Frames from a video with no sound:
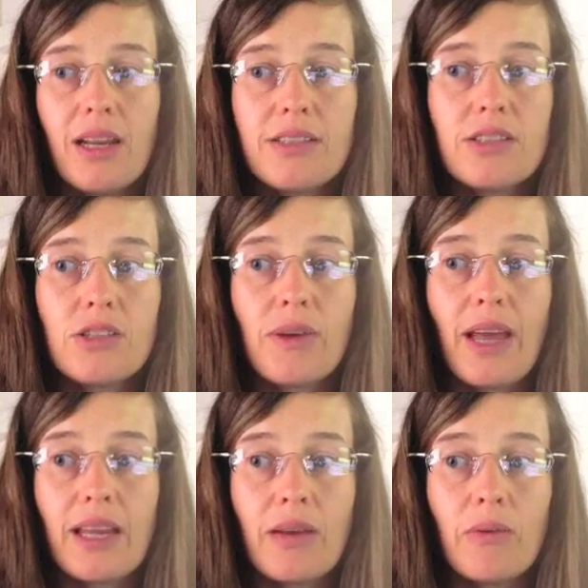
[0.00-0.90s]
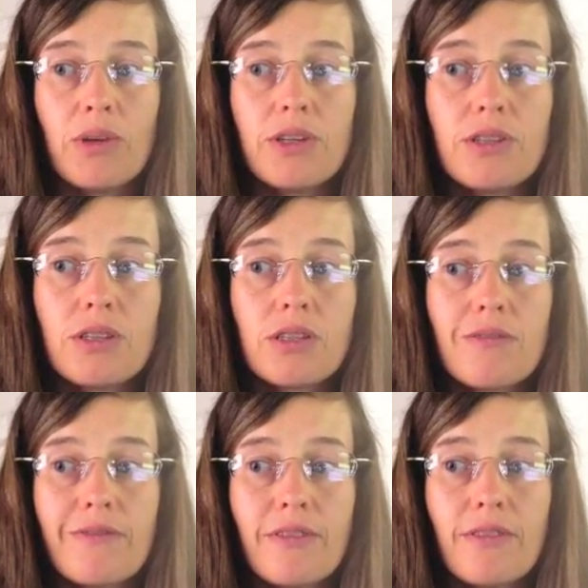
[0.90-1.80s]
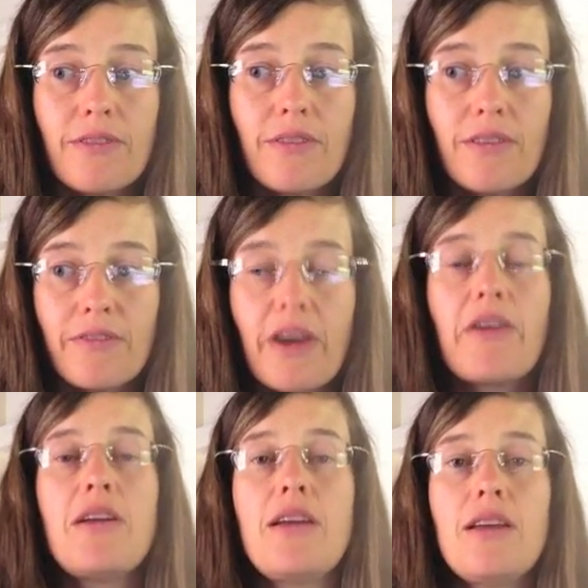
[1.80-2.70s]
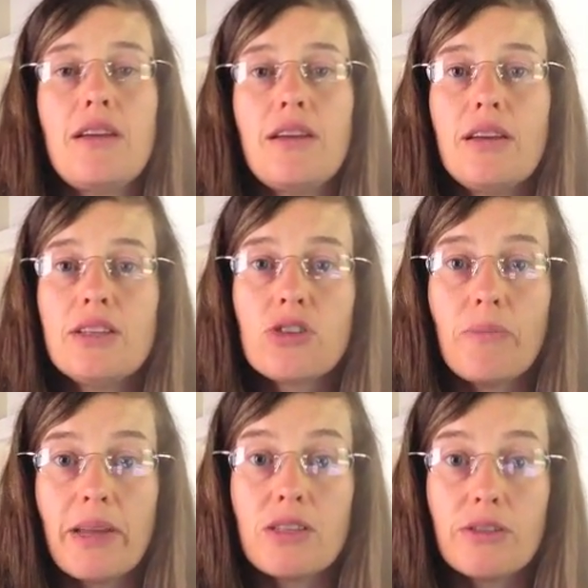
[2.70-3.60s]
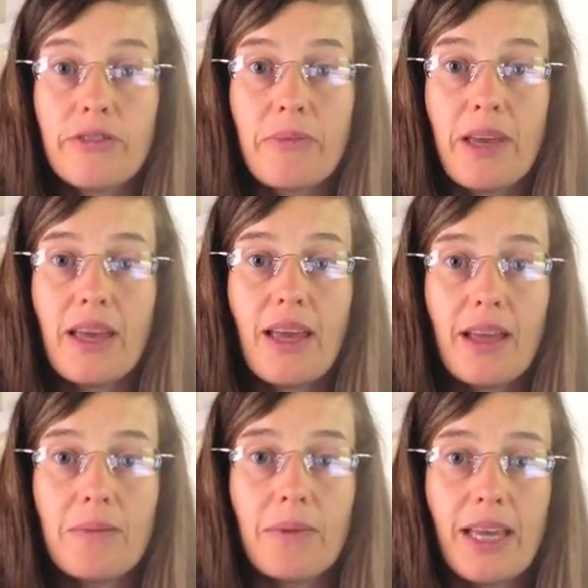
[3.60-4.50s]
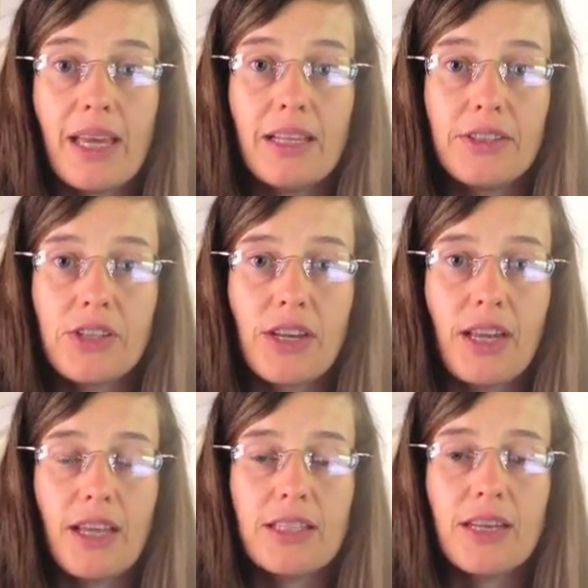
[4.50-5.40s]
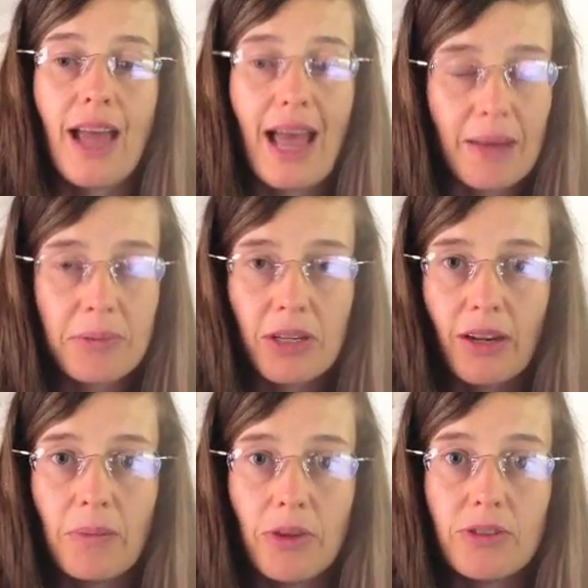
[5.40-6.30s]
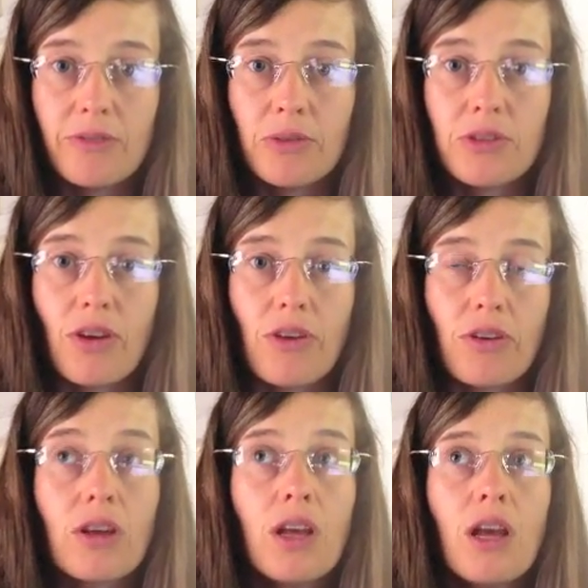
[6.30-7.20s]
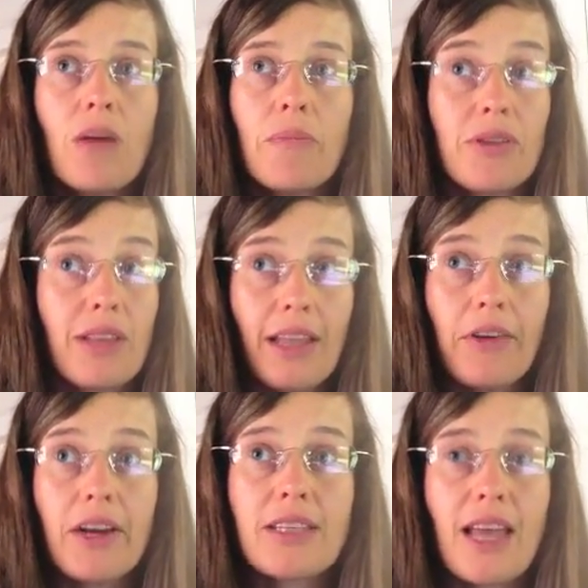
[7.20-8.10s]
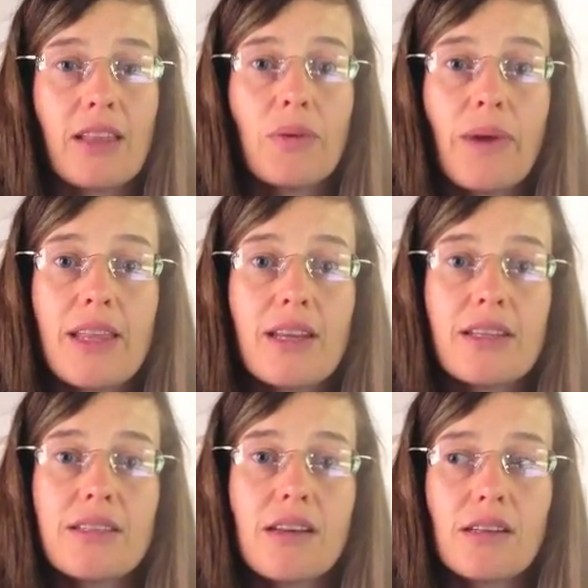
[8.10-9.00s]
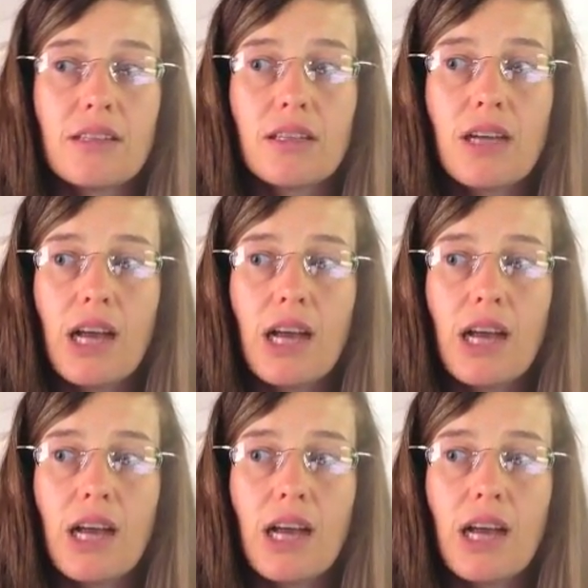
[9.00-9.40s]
listened to it, and it was very instrumental for me in my healing journey. It's an absolutely beautiful song, both the lyrics and the way that it's sung.